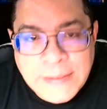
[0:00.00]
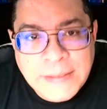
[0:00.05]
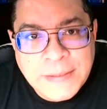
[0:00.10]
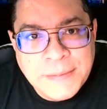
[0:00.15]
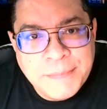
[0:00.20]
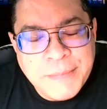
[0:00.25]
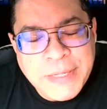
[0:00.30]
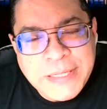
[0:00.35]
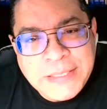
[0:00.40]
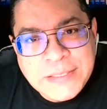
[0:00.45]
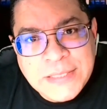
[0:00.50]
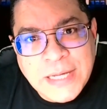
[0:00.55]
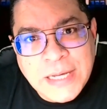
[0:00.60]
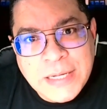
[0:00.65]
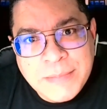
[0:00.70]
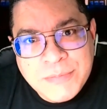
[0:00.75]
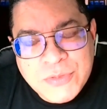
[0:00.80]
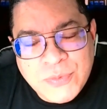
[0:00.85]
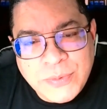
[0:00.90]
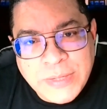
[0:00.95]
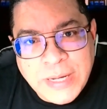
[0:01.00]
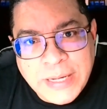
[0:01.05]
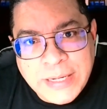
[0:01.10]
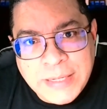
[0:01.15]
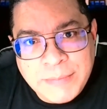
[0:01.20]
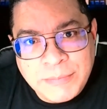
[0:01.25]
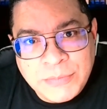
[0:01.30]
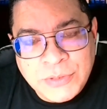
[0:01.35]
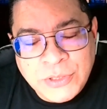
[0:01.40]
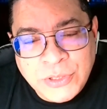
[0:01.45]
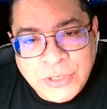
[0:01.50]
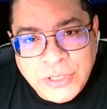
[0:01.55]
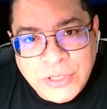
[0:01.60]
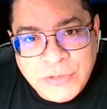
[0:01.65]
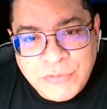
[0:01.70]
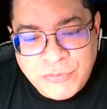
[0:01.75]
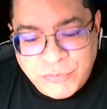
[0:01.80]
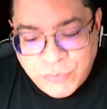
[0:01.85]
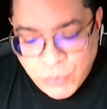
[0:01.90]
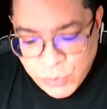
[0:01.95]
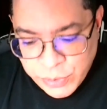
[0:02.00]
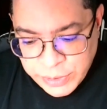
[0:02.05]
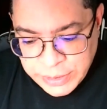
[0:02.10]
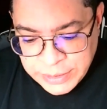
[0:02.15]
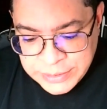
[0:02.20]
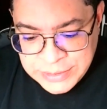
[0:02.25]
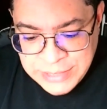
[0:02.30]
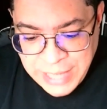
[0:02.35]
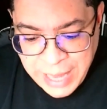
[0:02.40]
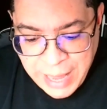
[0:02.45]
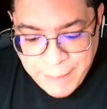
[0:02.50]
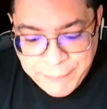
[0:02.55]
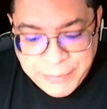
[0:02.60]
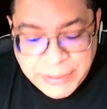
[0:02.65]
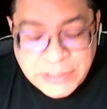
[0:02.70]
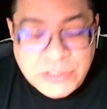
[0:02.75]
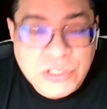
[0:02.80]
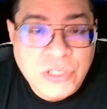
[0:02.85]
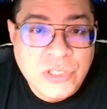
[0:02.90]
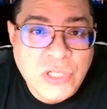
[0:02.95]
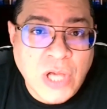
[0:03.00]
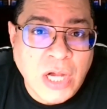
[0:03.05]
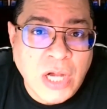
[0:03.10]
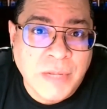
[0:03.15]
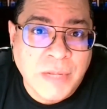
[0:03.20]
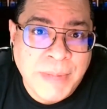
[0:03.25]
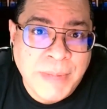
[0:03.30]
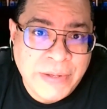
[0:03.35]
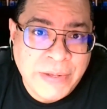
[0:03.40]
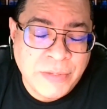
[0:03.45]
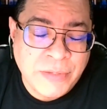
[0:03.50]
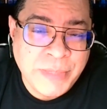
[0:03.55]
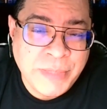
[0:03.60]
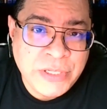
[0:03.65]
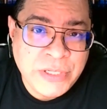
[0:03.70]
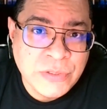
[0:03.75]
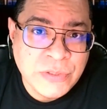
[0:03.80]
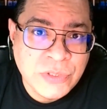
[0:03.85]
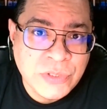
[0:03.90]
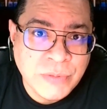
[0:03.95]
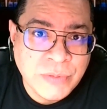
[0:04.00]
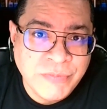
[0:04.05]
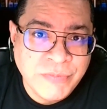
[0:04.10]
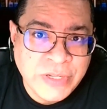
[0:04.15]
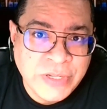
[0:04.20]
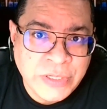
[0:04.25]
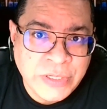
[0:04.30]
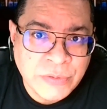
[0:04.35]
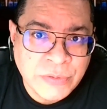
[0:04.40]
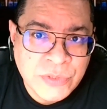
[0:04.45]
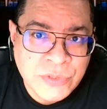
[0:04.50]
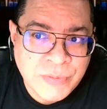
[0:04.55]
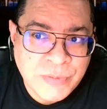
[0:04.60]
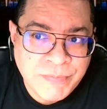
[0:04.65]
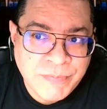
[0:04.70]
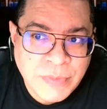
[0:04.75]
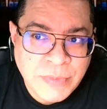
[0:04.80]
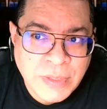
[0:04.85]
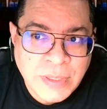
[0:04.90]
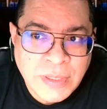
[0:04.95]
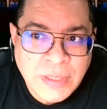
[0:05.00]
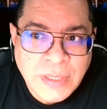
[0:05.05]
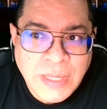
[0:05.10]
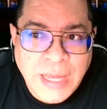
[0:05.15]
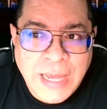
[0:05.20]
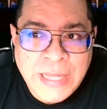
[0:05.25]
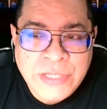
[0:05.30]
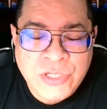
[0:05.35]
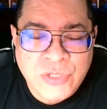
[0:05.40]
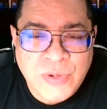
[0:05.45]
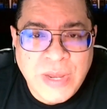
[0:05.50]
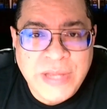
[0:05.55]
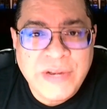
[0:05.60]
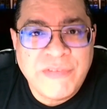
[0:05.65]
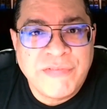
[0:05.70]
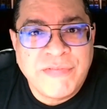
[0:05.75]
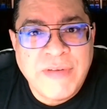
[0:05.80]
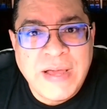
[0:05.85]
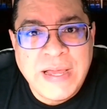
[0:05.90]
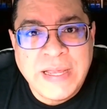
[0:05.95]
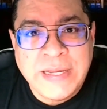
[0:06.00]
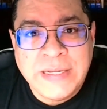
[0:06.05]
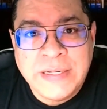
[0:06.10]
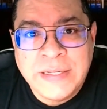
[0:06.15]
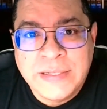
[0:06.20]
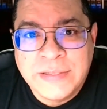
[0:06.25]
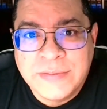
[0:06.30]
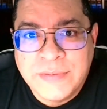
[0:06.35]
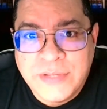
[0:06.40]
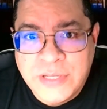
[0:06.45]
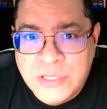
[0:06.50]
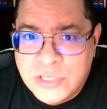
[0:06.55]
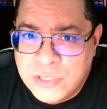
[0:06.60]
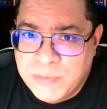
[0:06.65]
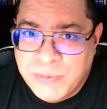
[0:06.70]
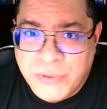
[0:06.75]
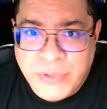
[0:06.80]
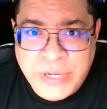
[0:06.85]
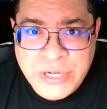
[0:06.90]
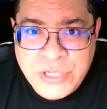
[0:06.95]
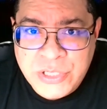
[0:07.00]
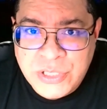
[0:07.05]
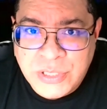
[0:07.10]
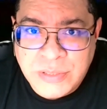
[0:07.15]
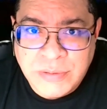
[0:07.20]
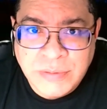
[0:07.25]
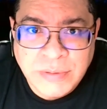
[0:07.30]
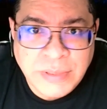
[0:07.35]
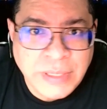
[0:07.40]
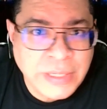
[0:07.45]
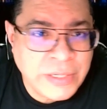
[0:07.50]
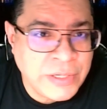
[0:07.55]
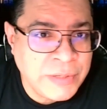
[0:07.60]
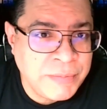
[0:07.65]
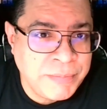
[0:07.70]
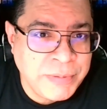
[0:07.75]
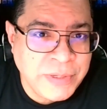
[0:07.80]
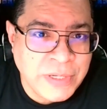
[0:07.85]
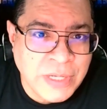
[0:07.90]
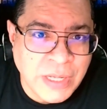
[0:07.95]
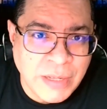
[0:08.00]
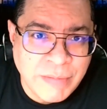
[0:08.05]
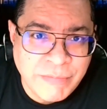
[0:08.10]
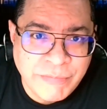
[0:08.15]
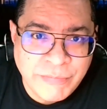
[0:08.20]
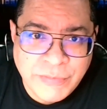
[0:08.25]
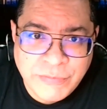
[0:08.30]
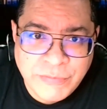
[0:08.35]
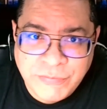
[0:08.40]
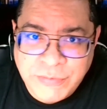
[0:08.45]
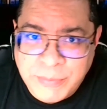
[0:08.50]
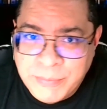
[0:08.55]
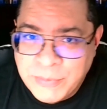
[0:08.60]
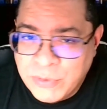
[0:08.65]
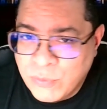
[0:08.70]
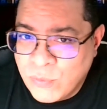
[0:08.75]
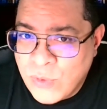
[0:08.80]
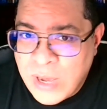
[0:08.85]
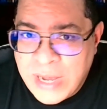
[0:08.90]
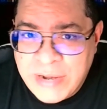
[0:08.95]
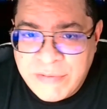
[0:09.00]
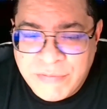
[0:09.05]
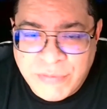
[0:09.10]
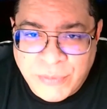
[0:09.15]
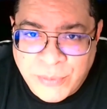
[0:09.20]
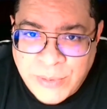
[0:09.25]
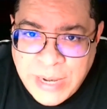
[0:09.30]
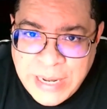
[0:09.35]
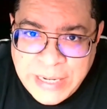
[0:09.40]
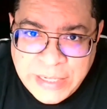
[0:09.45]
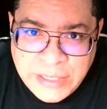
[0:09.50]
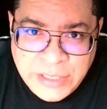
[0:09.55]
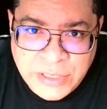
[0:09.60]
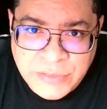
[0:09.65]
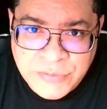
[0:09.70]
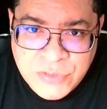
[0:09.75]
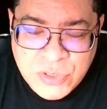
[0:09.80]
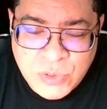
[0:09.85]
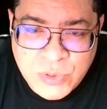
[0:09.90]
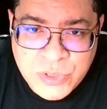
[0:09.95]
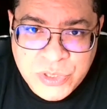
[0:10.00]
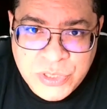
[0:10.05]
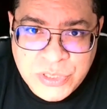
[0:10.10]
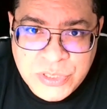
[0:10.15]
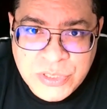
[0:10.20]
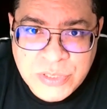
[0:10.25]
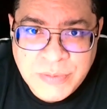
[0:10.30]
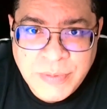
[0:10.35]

Many times when I am looking for a topic to talk about on my YouTube videos, I try to find inspiration. It could come from a wide variety of sources.